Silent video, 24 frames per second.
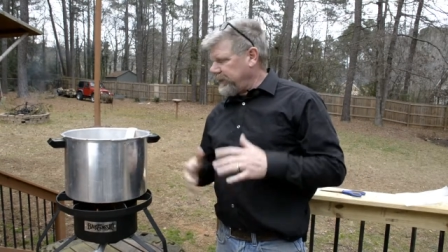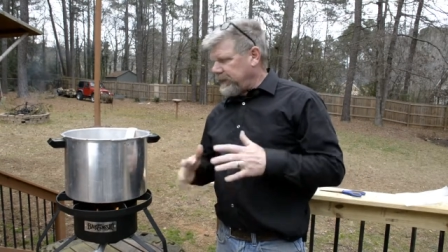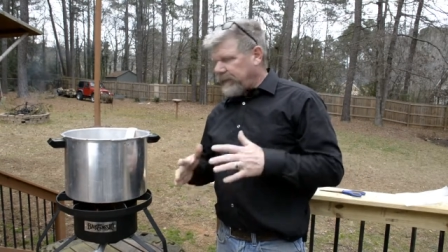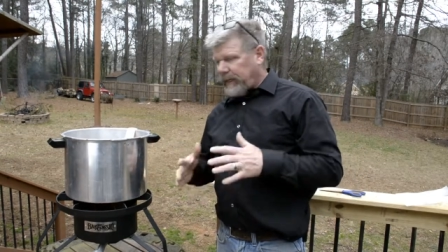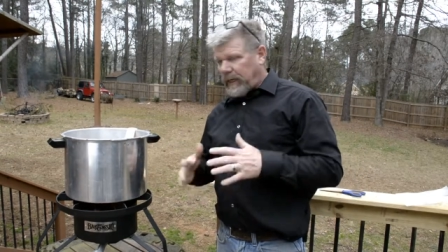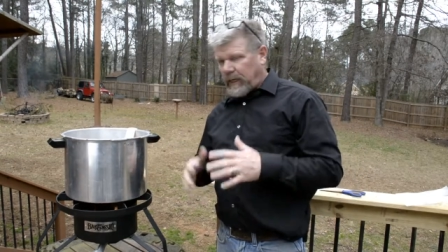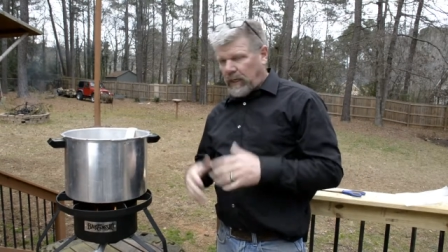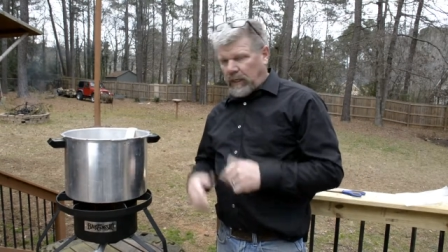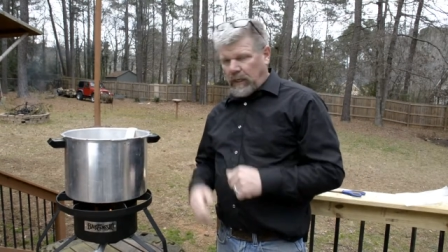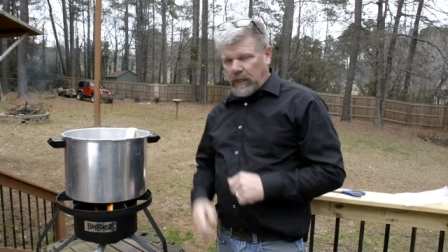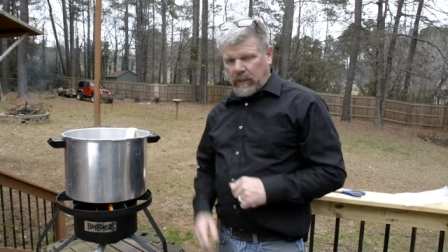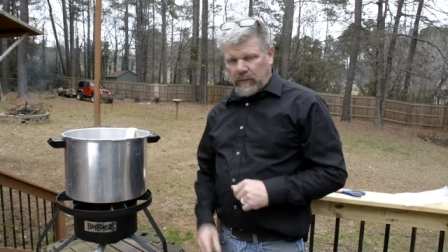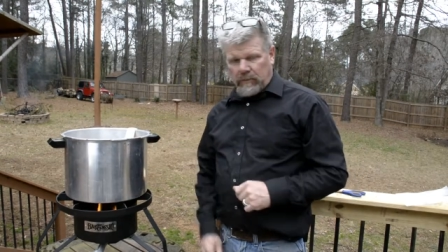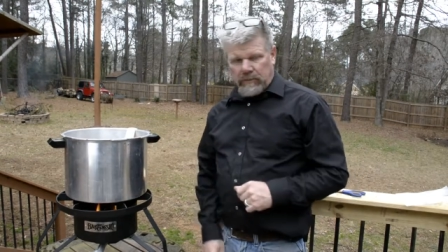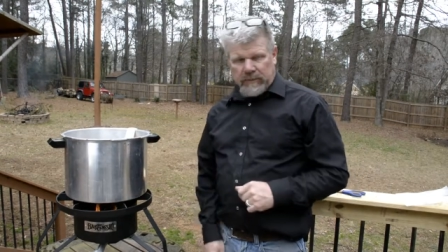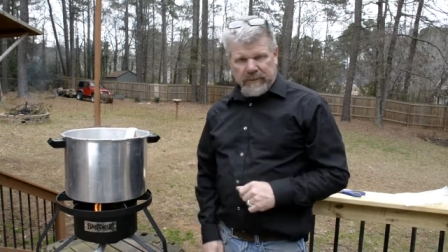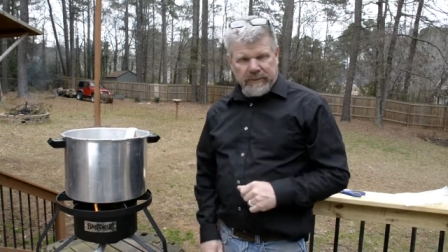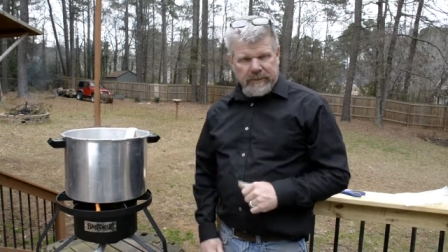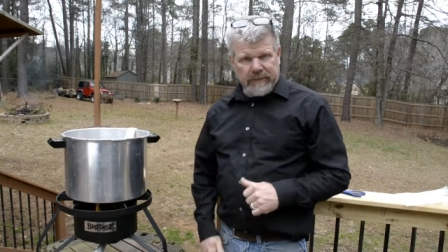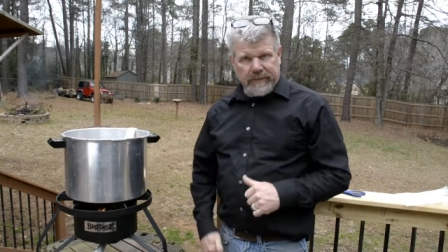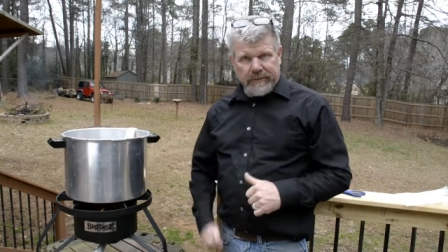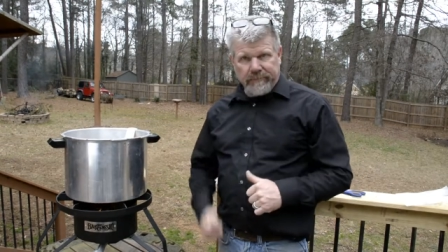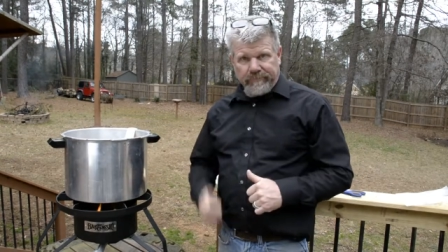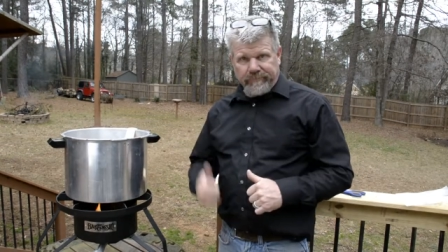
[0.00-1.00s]
Uh, it
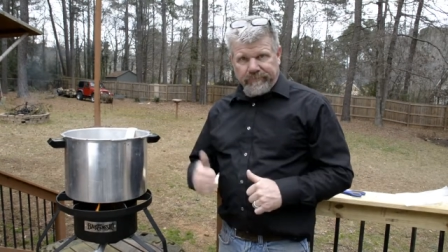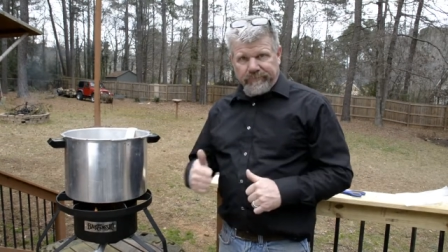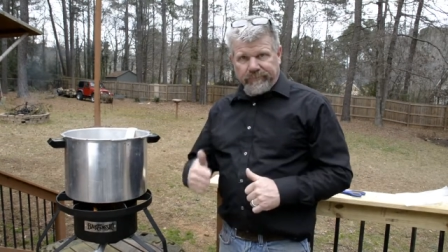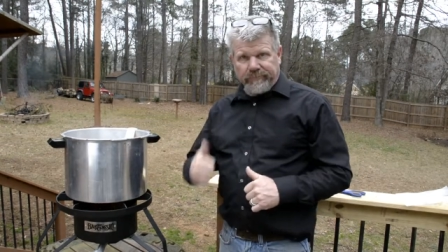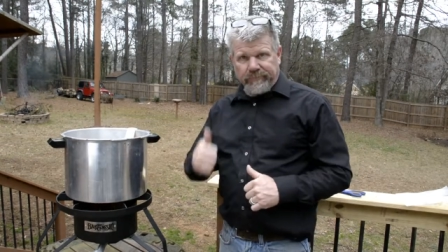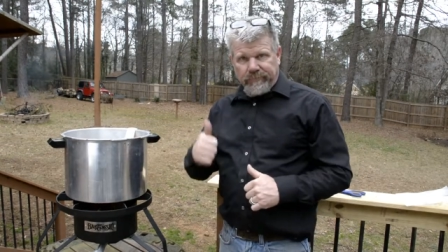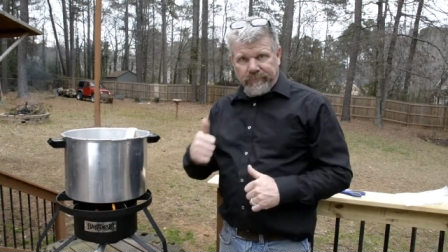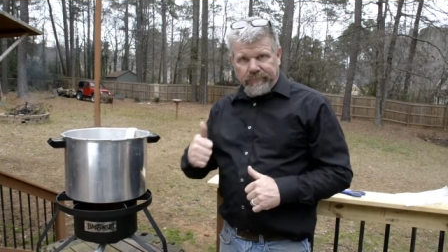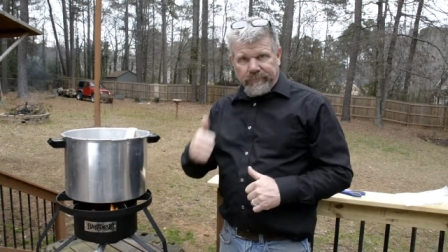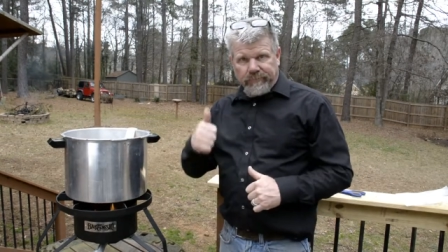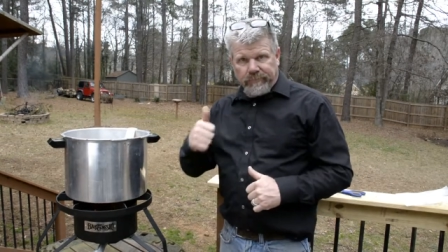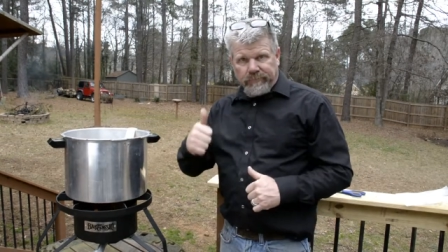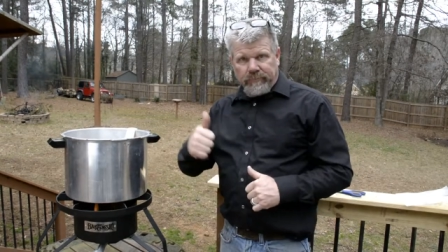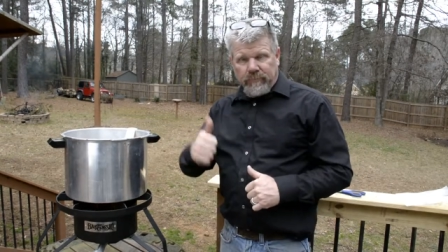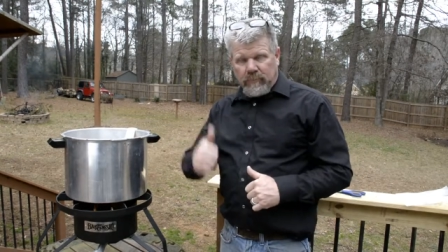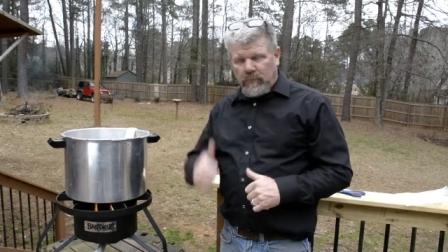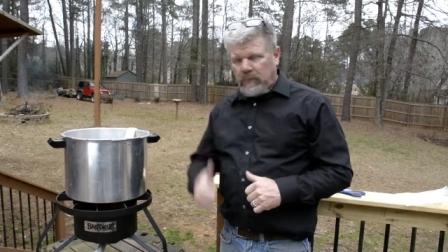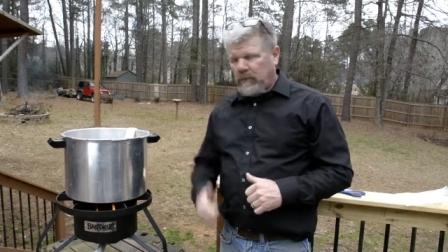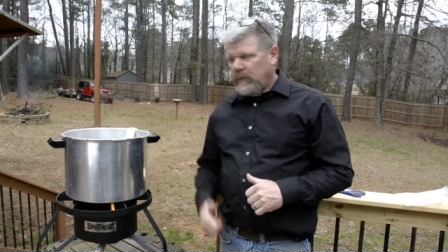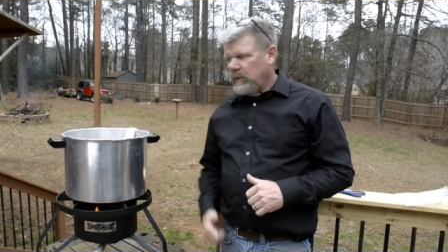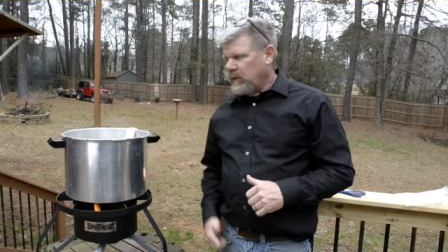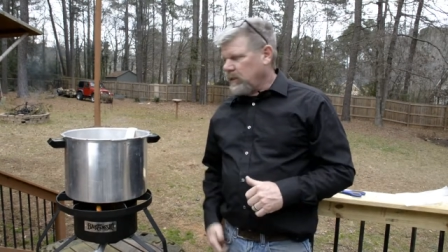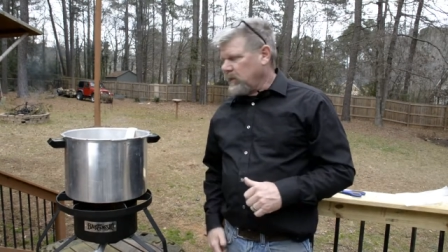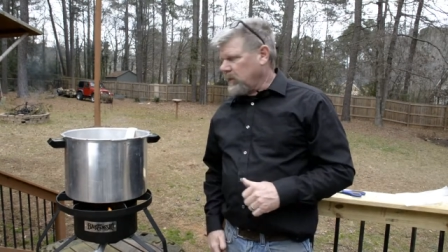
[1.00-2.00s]
was
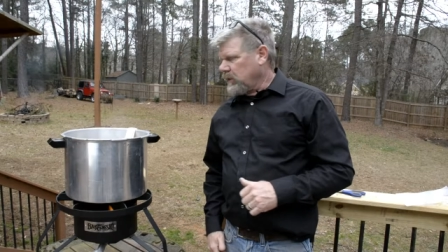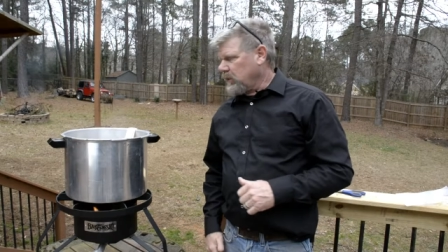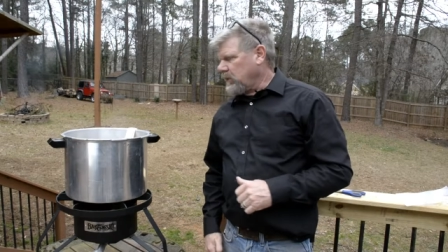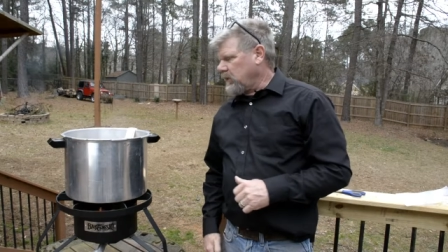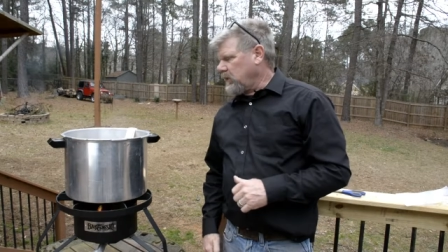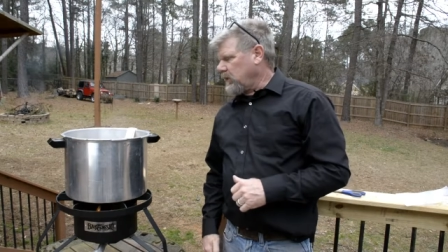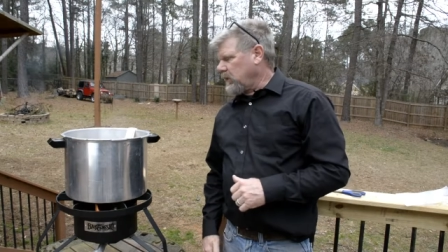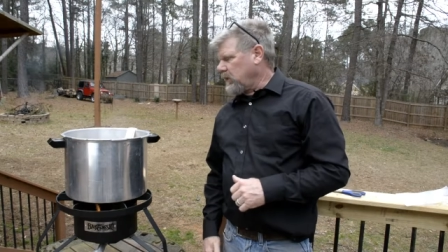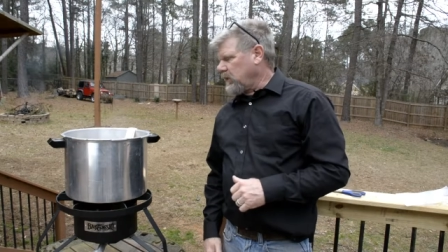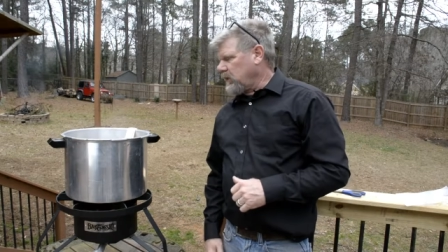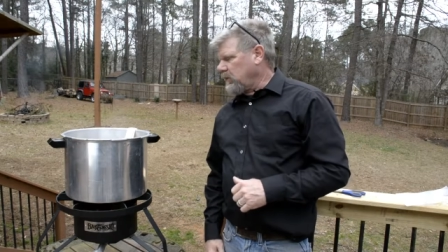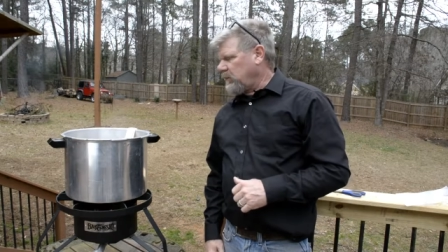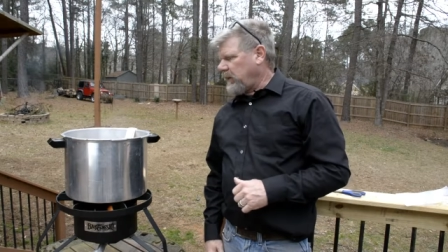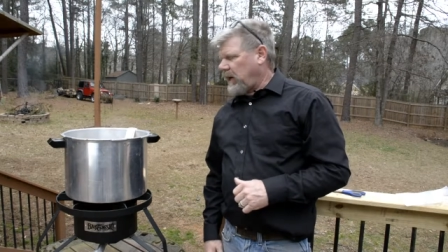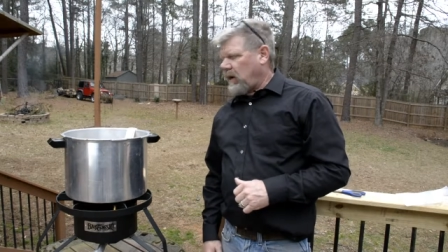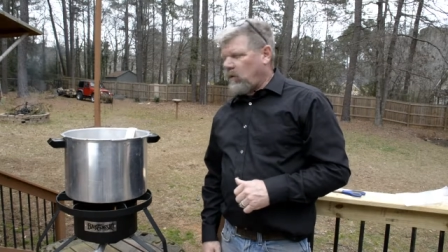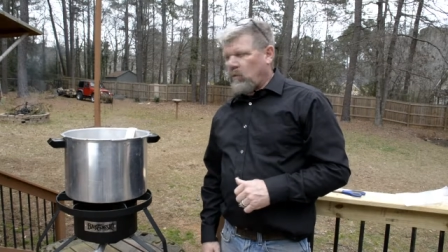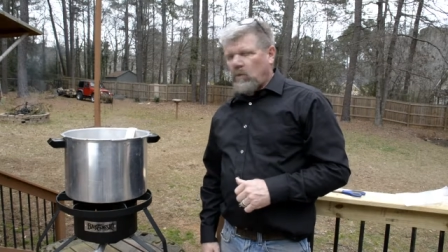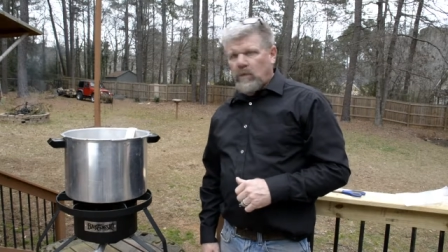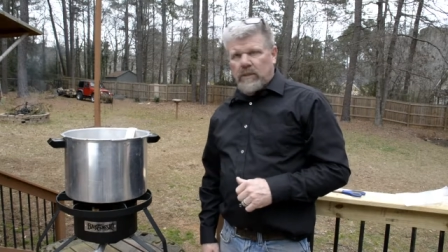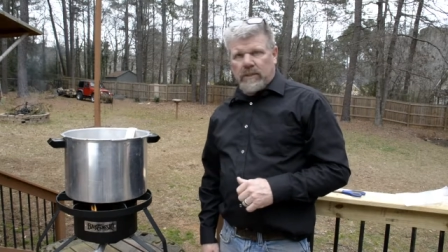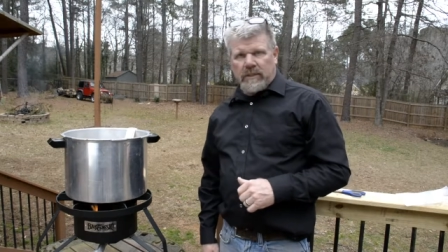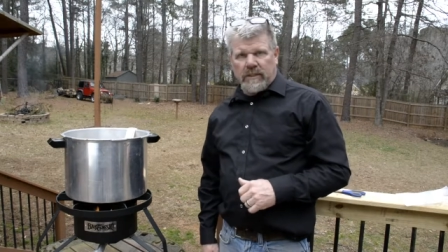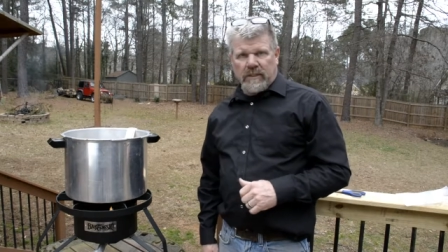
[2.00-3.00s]
getting about
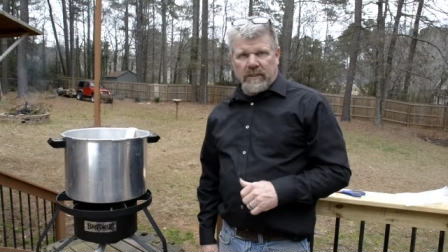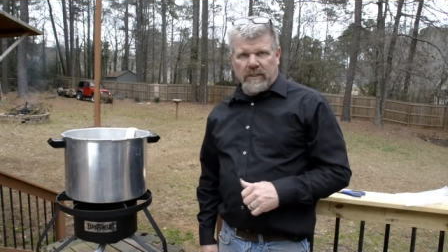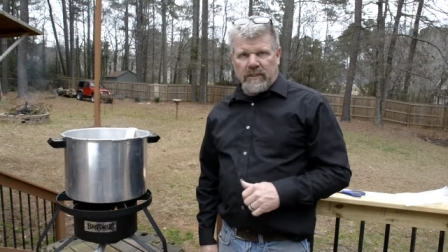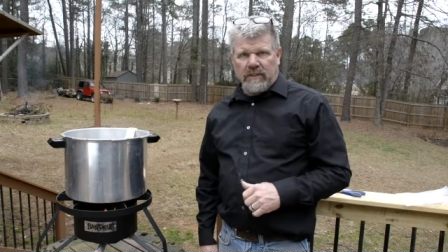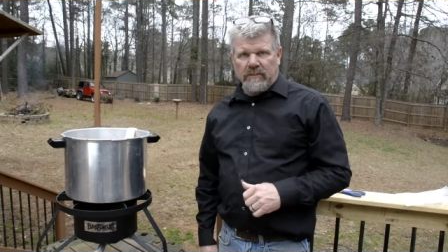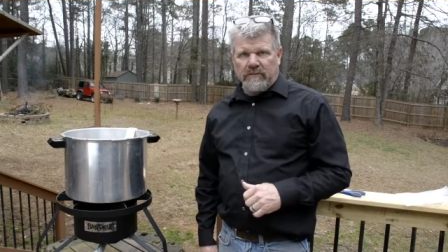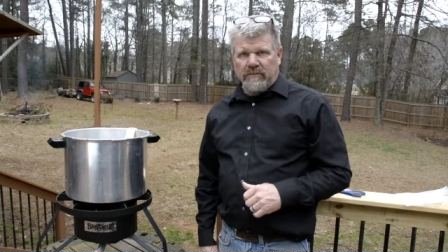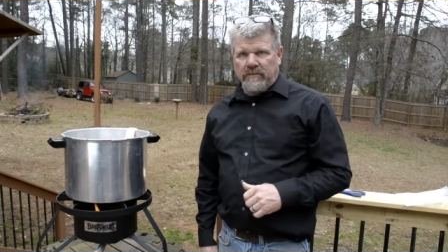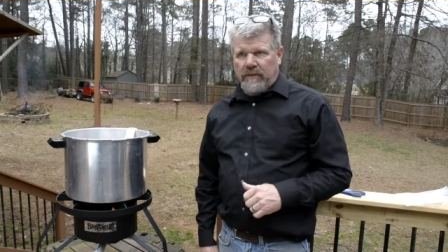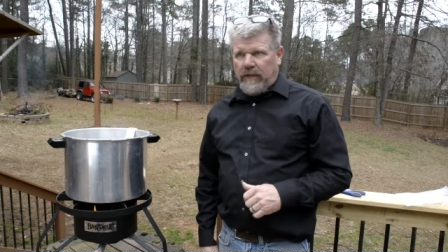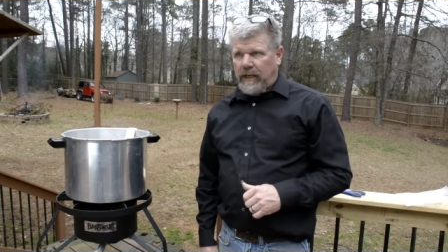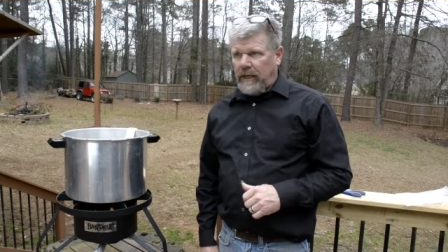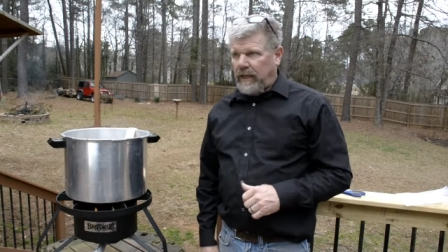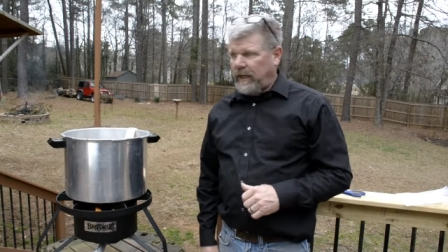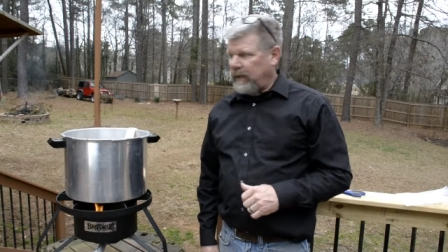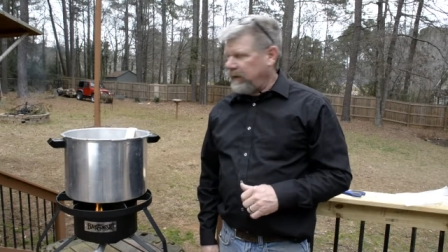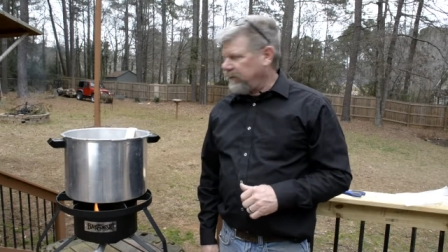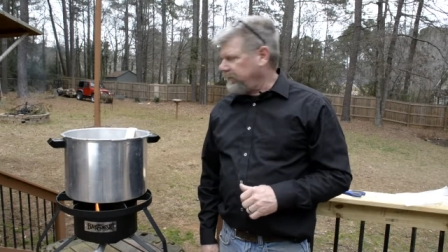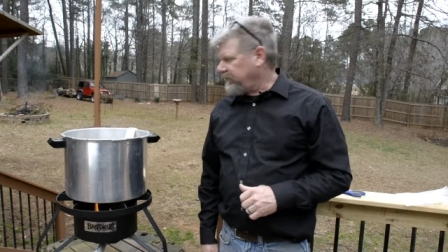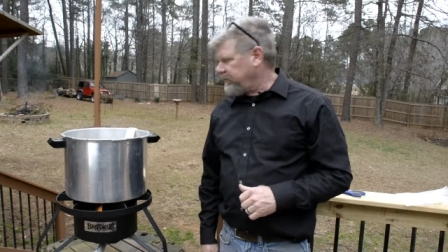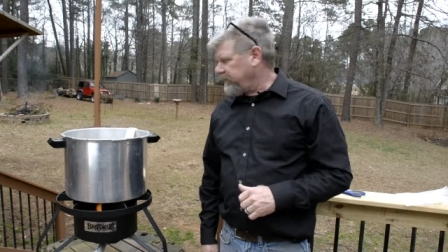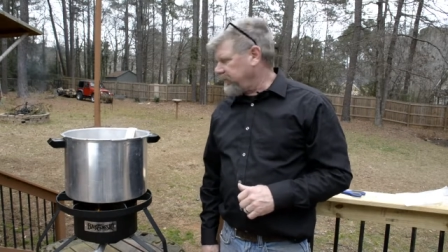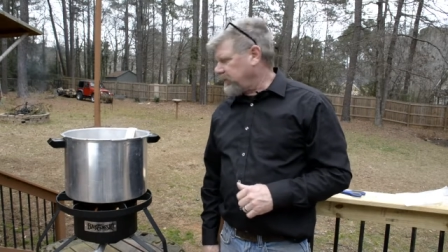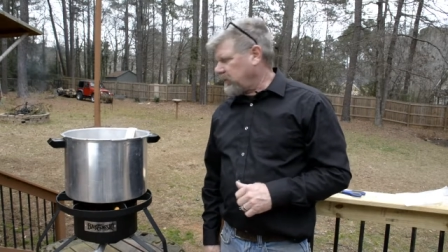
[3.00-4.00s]
one
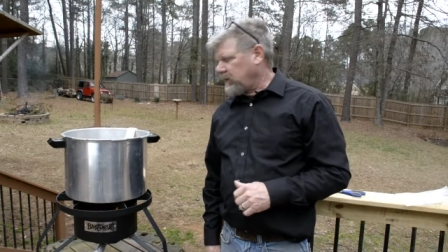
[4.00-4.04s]
sixty-five.